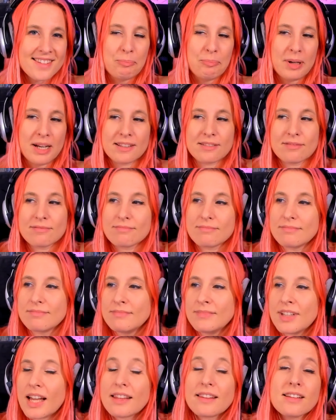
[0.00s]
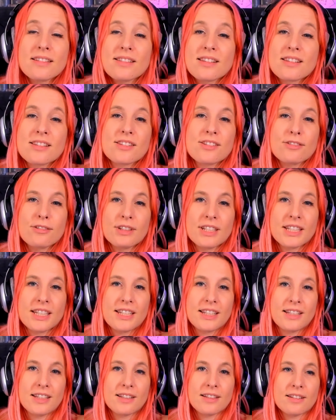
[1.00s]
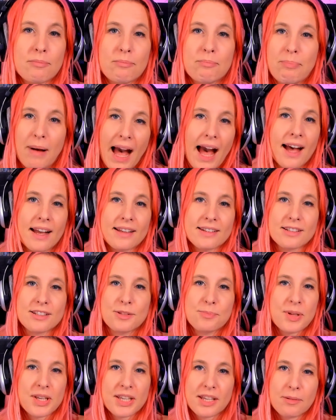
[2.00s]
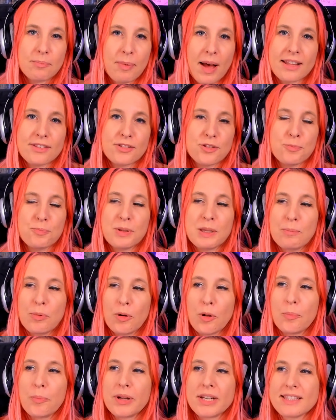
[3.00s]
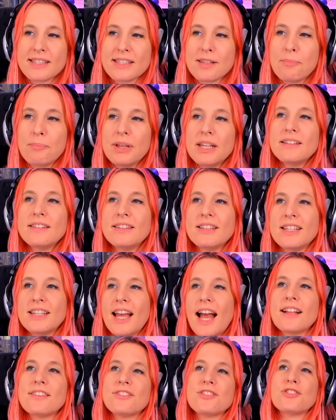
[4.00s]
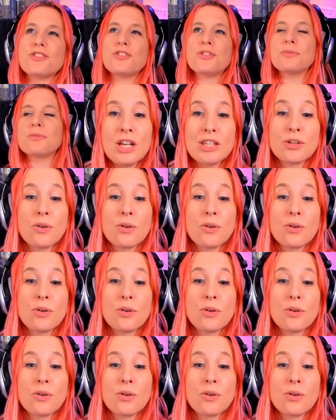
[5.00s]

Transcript: but not necessarily bad and speaking bad to people, but it's a bit in the attitude.